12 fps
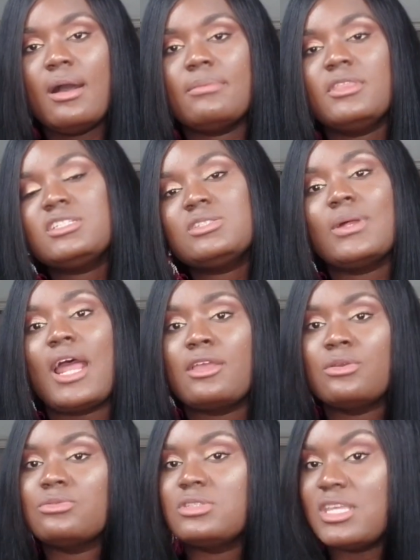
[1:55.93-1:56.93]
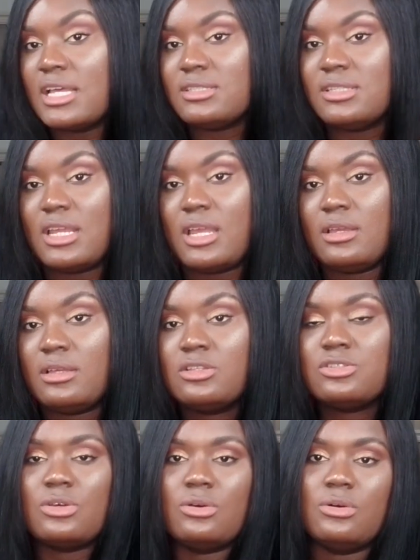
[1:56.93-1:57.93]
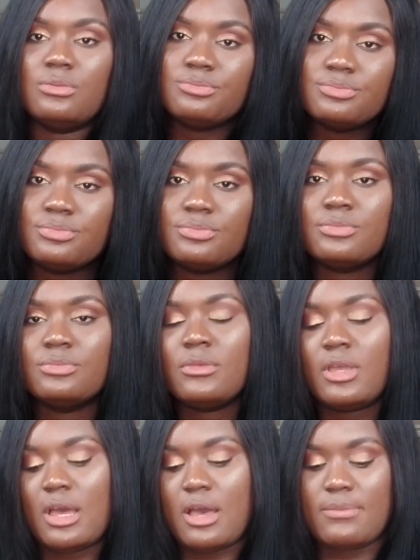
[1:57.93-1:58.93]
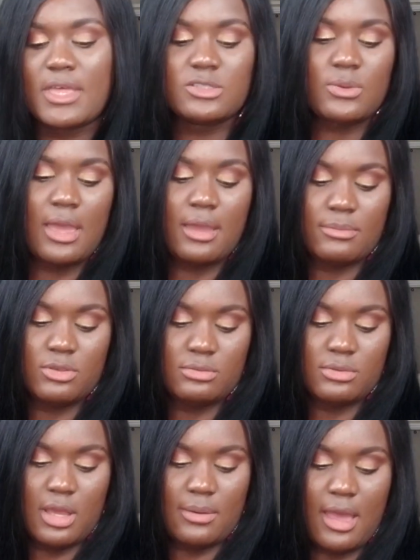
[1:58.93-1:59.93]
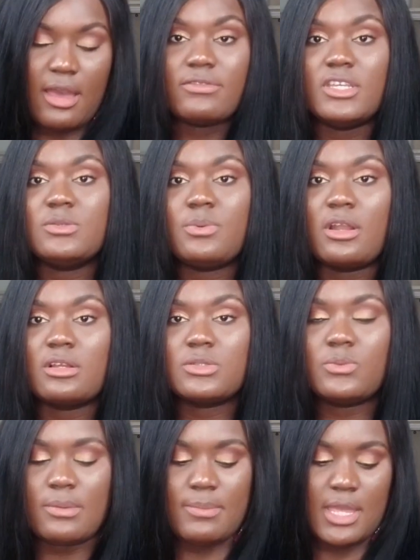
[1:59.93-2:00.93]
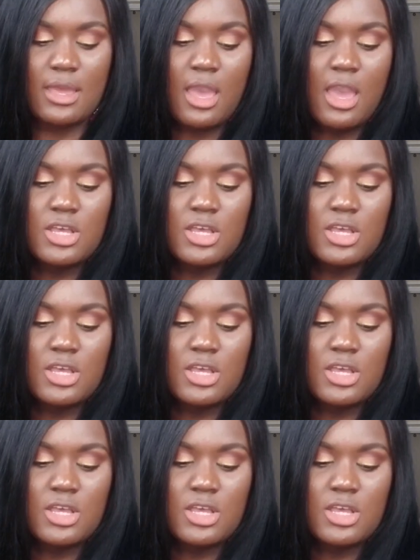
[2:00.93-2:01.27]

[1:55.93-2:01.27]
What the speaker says: This is what I used yesterday, so that's why I have these products with me.